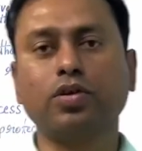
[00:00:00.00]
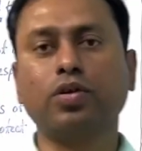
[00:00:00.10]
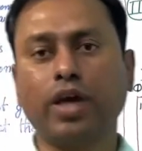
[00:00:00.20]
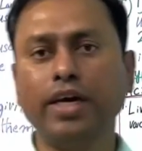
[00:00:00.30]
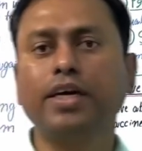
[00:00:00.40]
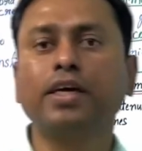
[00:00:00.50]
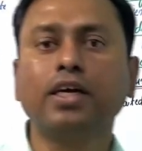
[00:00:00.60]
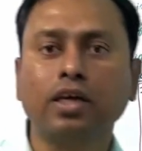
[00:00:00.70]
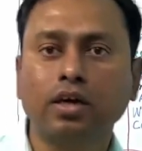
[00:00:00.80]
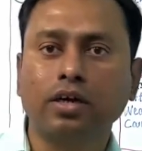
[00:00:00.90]
Okay,
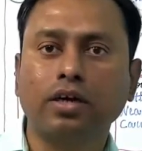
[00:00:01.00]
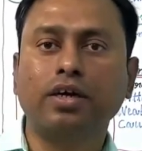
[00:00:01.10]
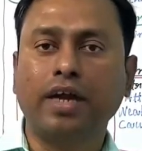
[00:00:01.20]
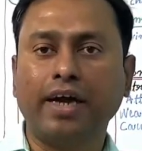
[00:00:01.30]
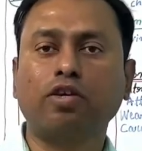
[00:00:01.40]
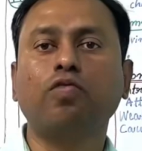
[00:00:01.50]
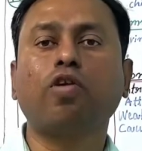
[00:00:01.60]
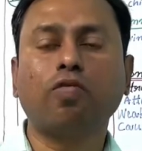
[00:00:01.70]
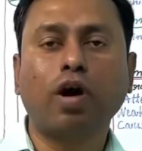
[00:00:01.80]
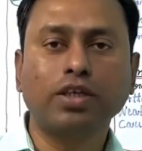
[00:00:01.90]
thank you
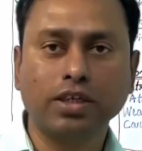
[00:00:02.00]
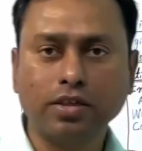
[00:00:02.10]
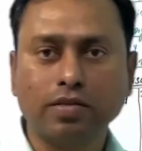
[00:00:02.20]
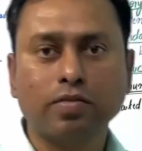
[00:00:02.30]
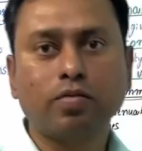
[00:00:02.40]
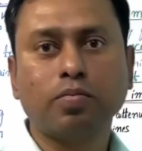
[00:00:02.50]
for watching.